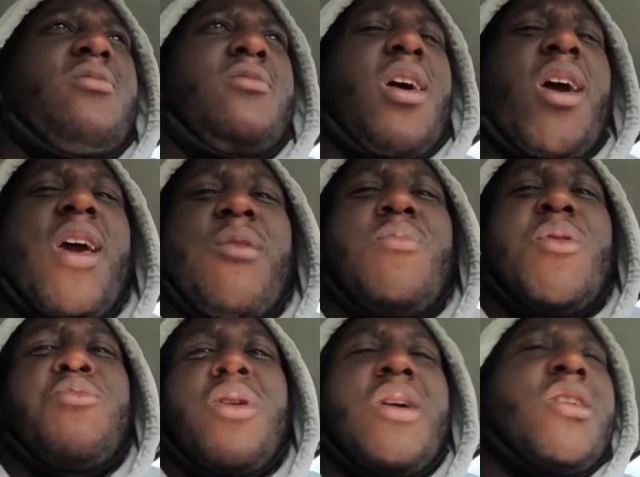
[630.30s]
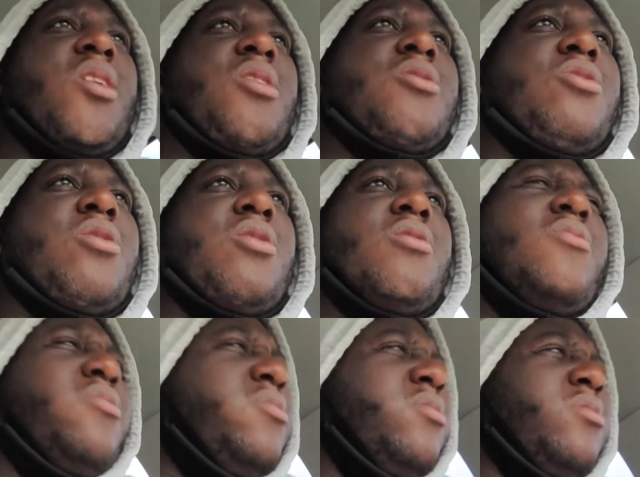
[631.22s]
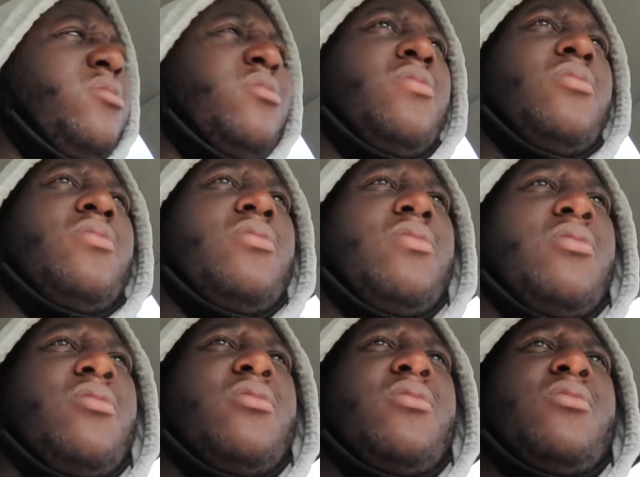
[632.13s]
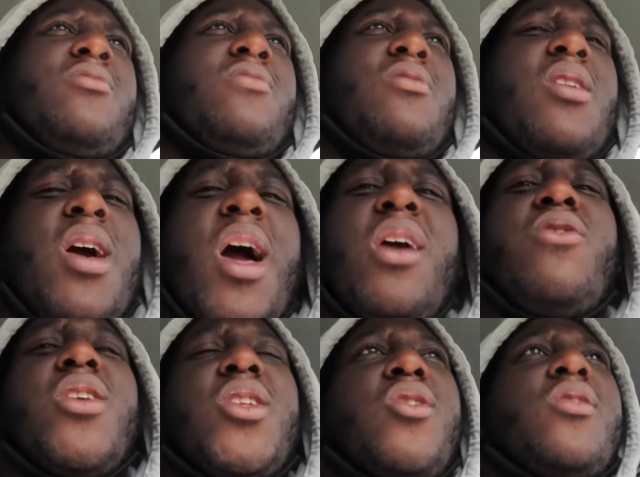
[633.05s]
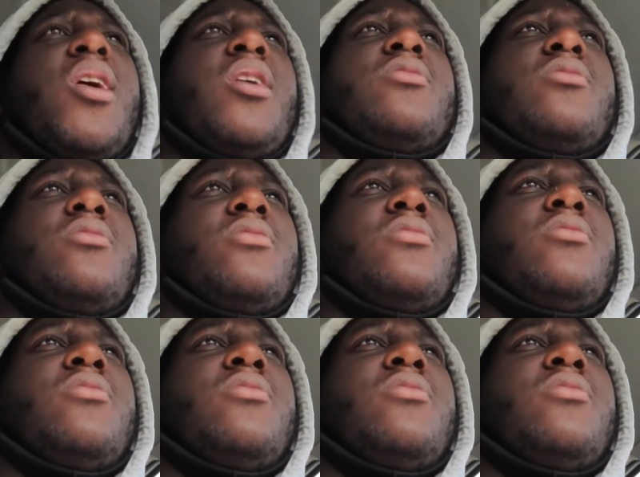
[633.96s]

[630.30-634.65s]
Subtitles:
I hate people that can't drive. Like, how you get your license?